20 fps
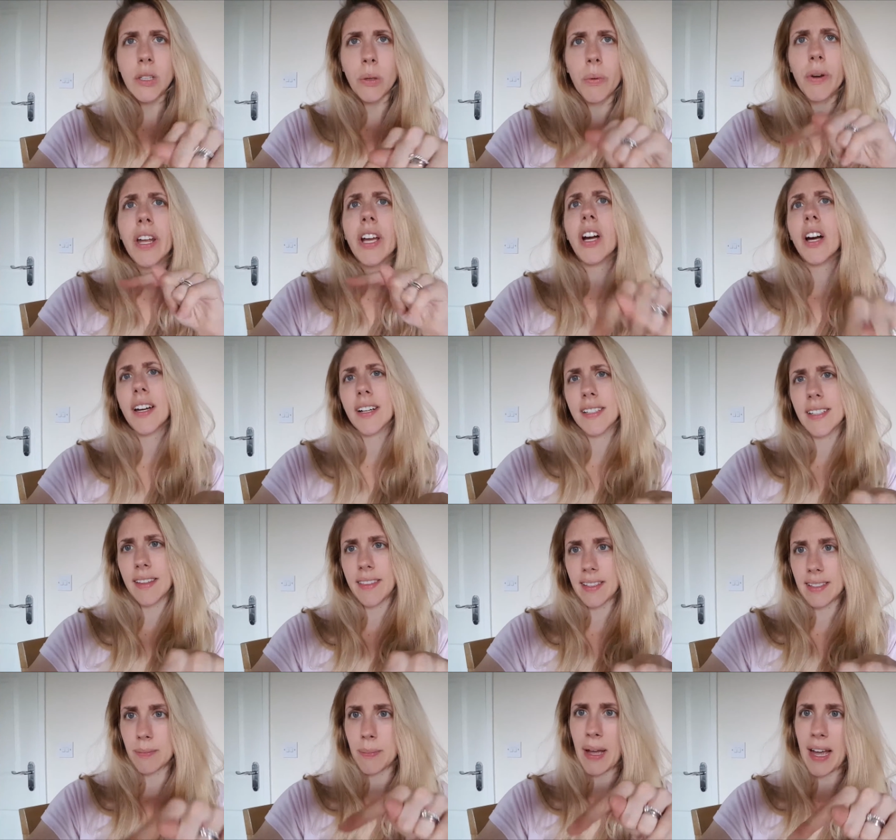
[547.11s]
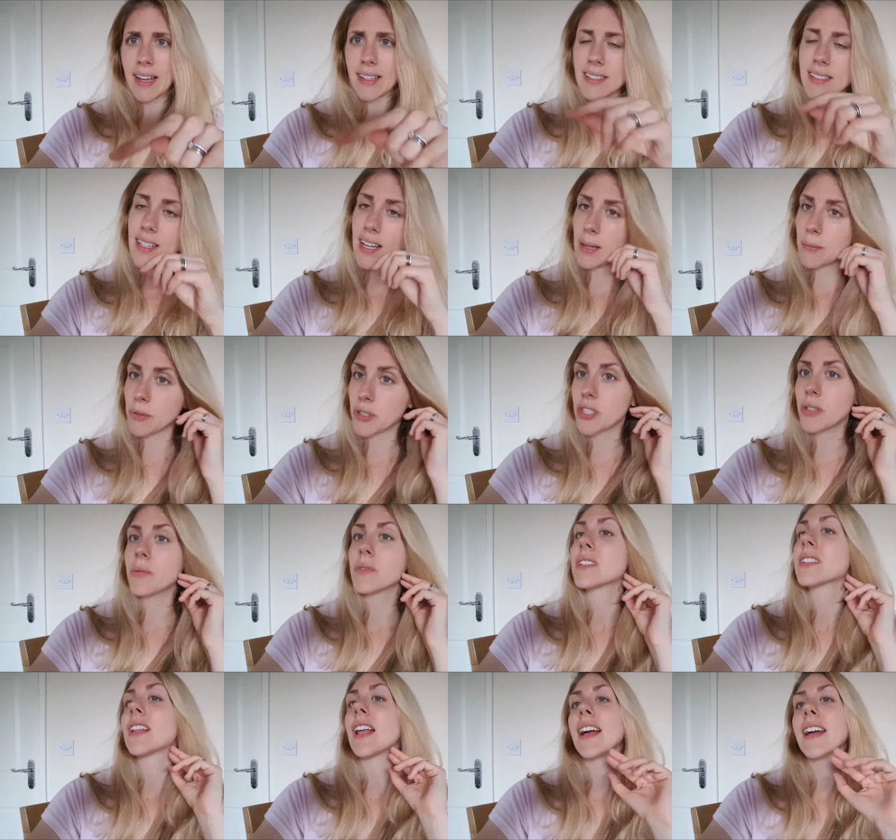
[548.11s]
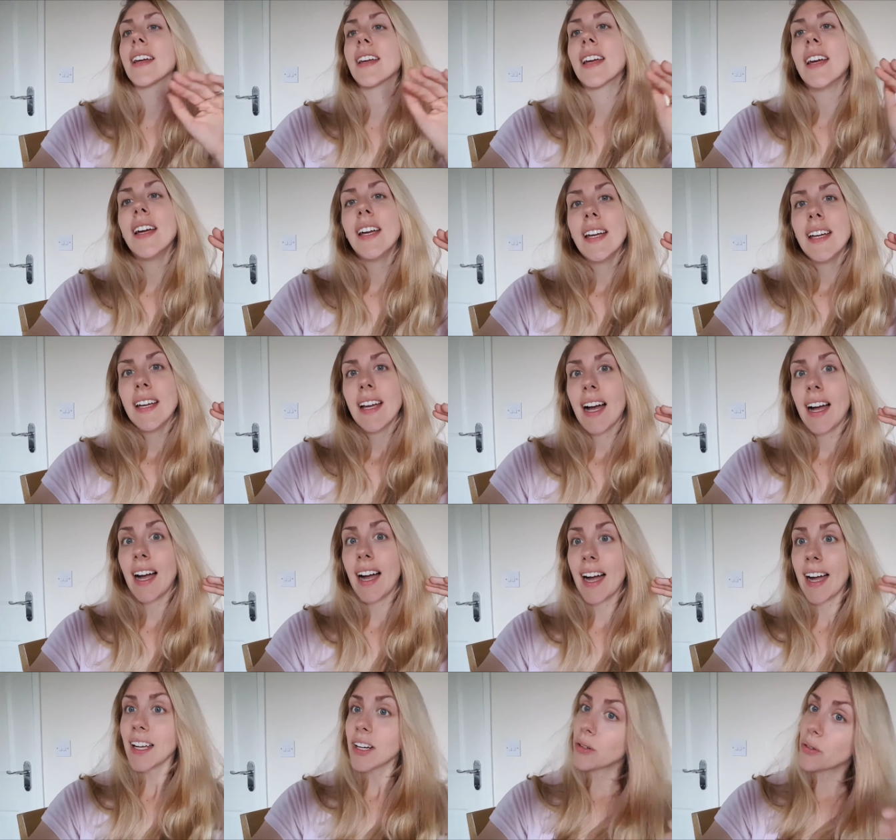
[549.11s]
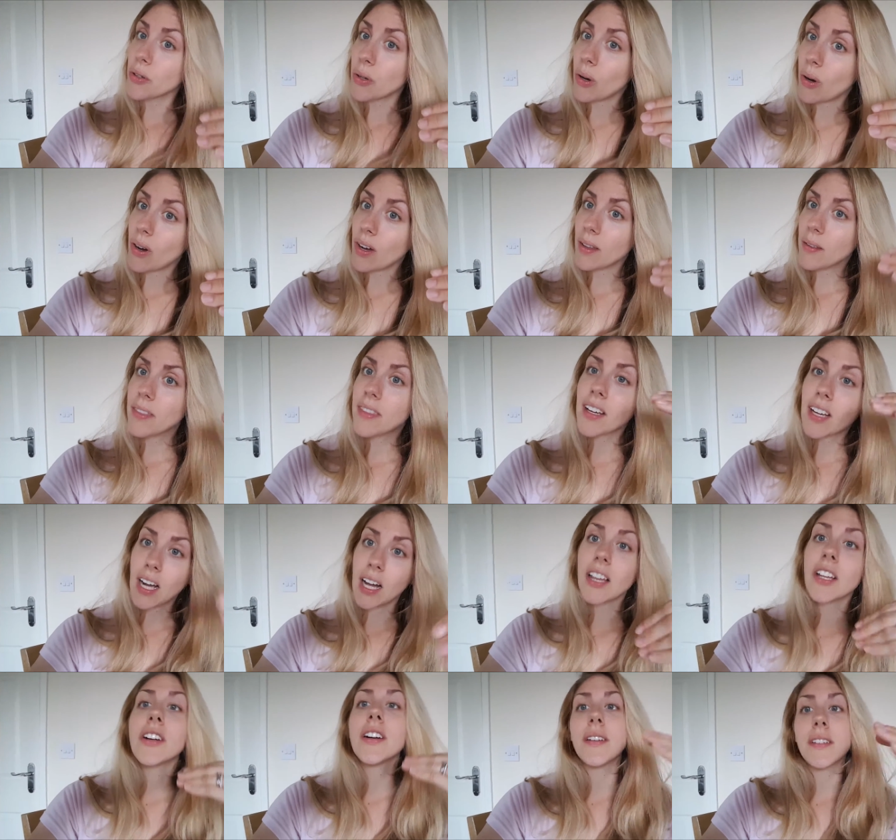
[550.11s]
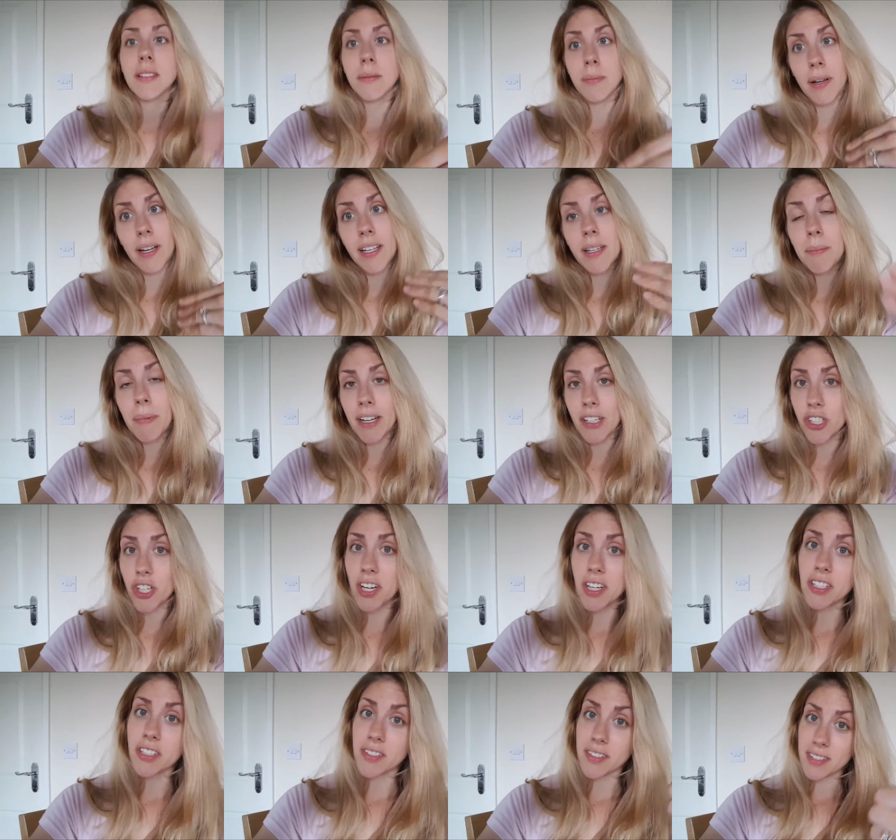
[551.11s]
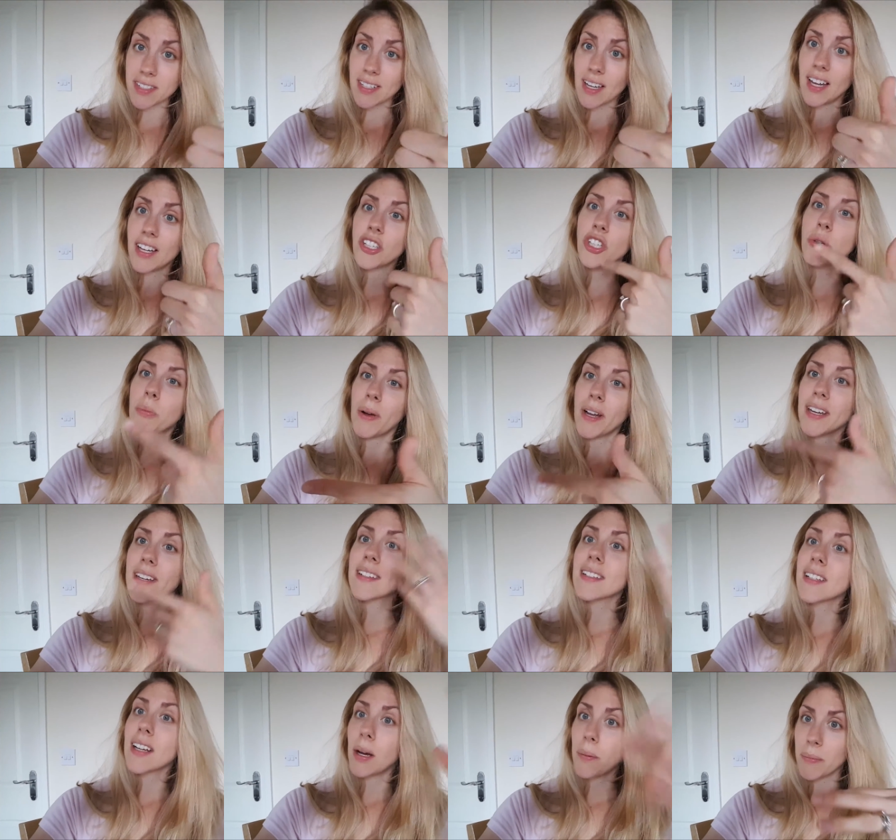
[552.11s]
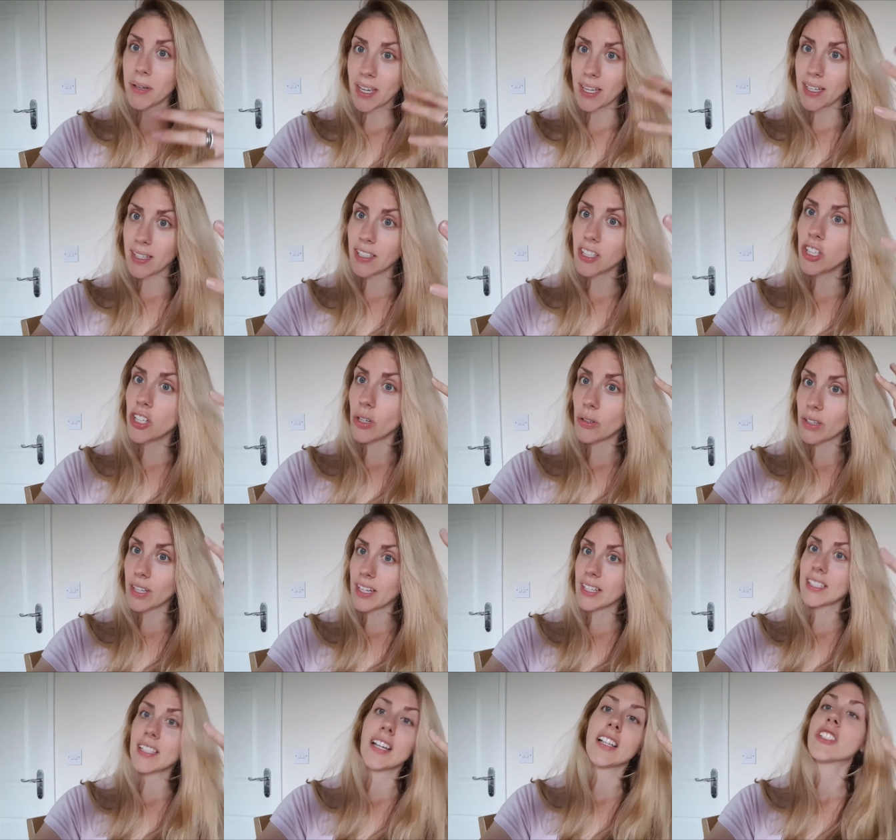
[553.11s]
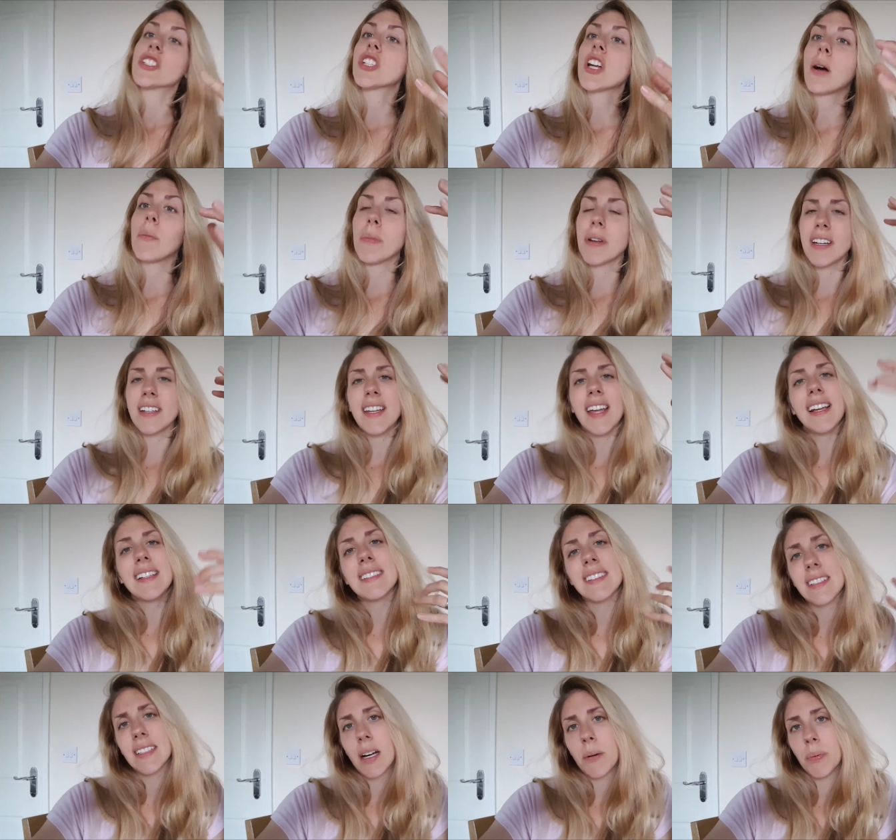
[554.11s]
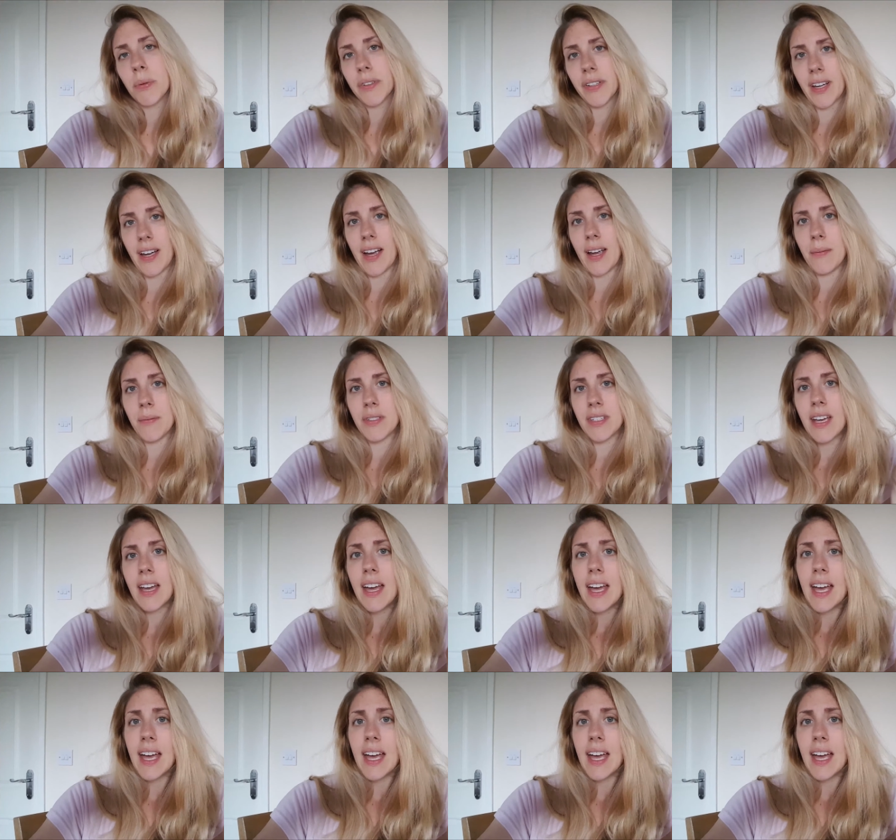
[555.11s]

When I got it done this past time, she was like, I don't know, the color is it might change in the sun. You might need to come get, you know, get it touched up, but it takes a couple times.